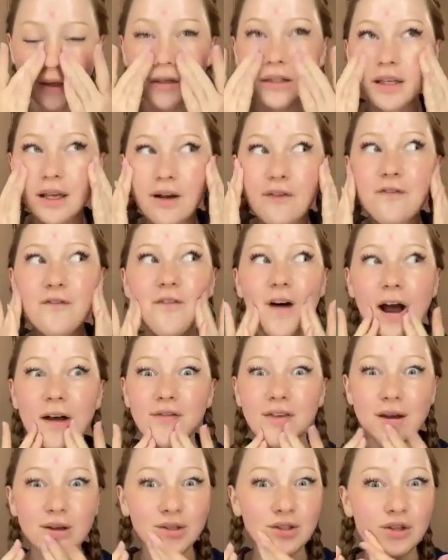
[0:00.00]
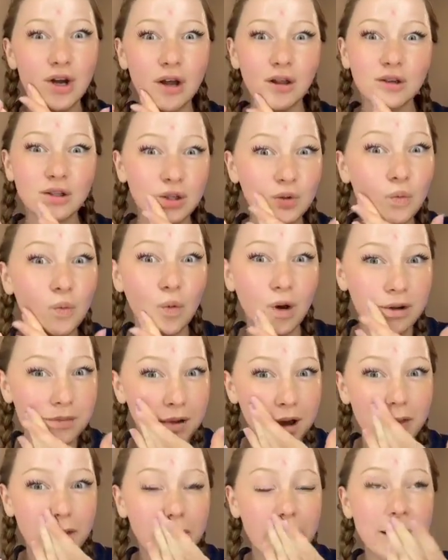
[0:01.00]
like $5,000 in 1
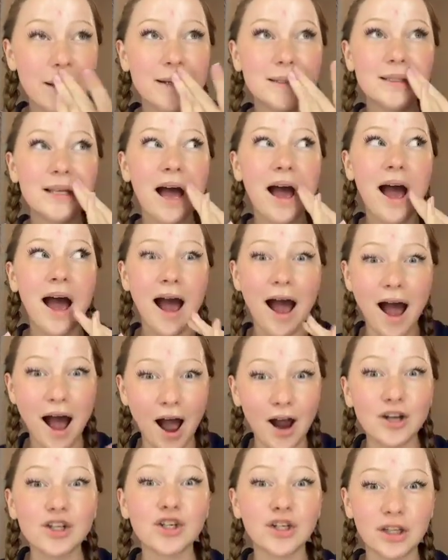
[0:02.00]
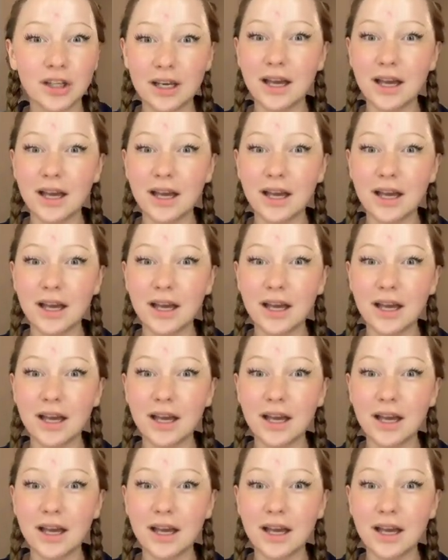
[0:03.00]
month is actually